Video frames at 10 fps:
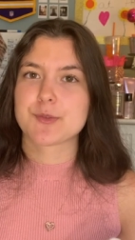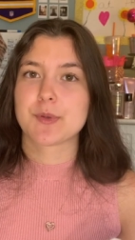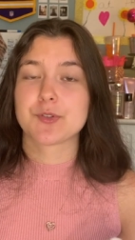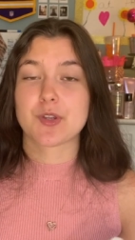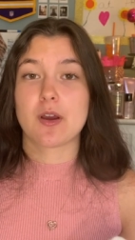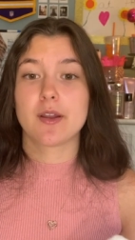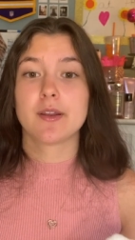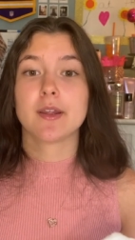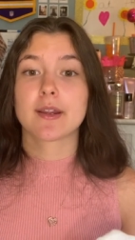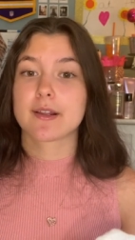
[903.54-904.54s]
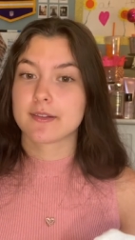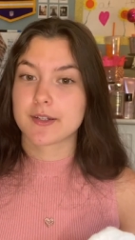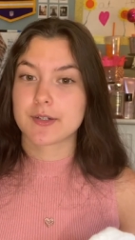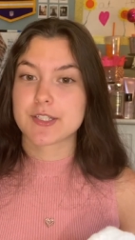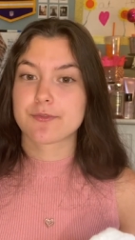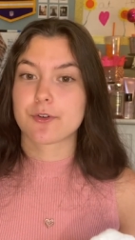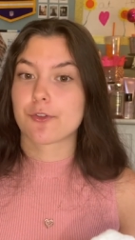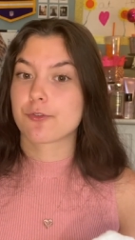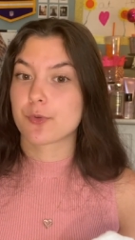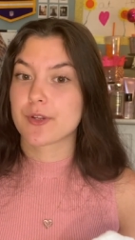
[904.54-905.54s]
but it was on clearance for
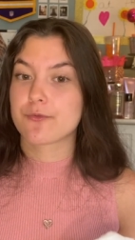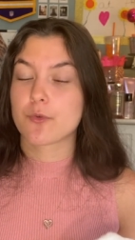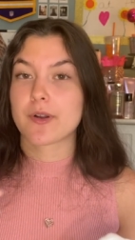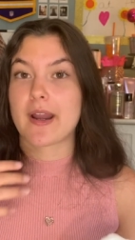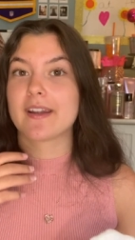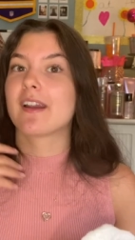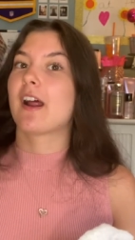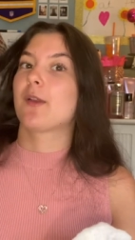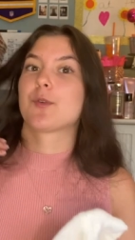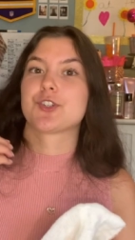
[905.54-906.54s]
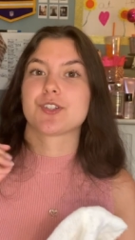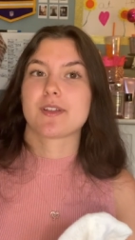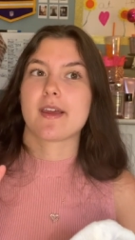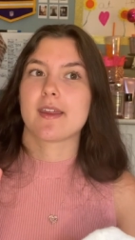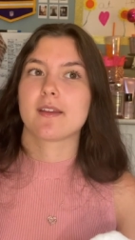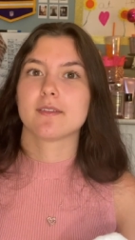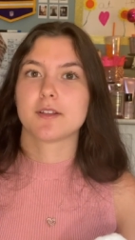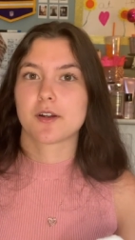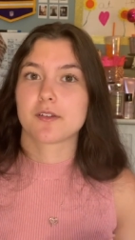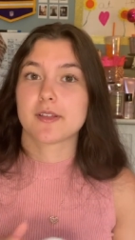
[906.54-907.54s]
$34.99, which is like
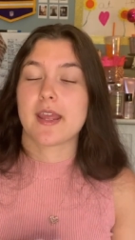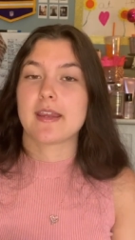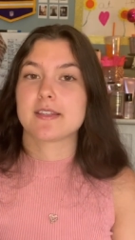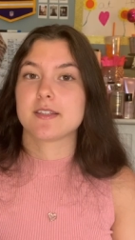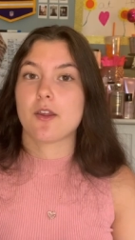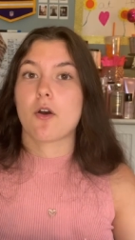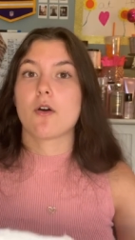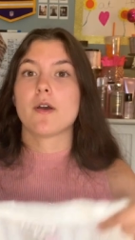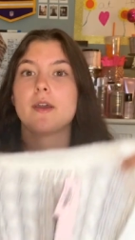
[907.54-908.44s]
literally a steal,